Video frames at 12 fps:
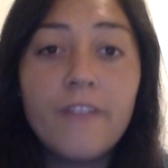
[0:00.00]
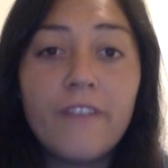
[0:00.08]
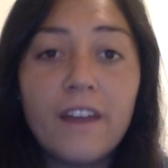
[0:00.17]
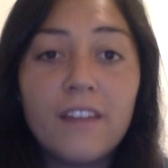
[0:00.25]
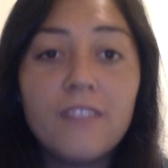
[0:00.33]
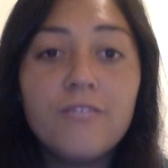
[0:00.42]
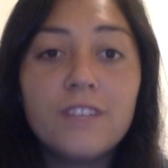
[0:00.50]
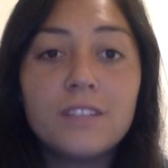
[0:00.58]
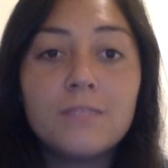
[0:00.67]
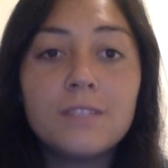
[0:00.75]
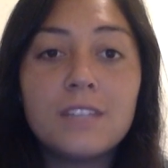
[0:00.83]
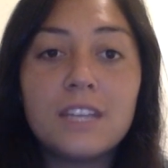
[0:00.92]
Violent
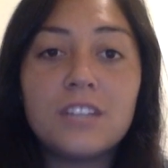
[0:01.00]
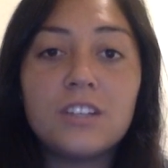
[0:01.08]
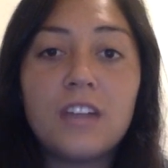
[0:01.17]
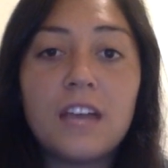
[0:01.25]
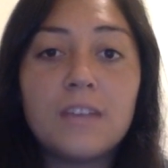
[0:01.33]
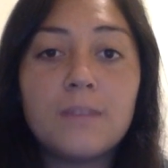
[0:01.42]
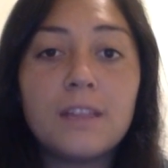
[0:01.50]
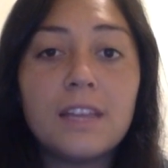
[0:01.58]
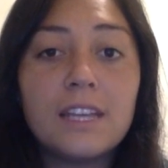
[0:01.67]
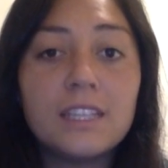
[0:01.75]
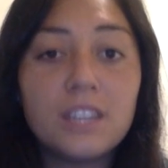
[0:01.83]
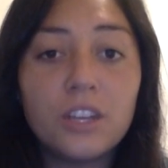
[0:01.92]
victimization has been
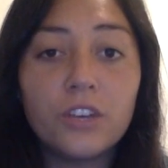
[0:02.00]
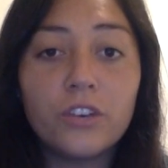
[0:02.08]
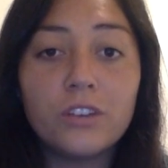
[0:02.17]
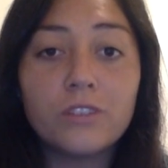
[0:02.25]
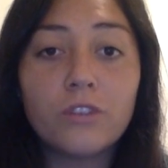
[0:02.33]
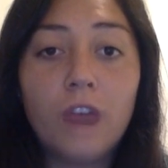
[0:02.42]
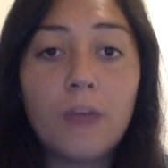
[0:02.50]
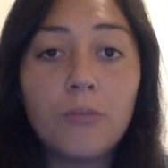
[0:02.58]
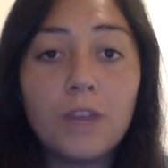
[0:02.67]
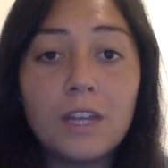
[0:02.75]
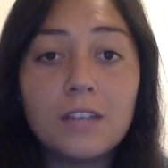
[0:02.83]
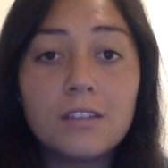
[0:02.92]
linked to increased crime
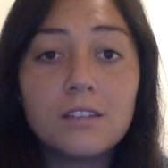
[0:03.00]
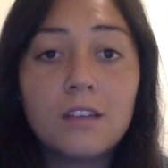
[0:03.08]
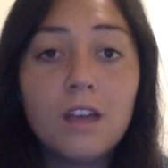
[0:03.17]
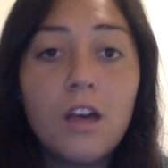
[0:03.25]
rates.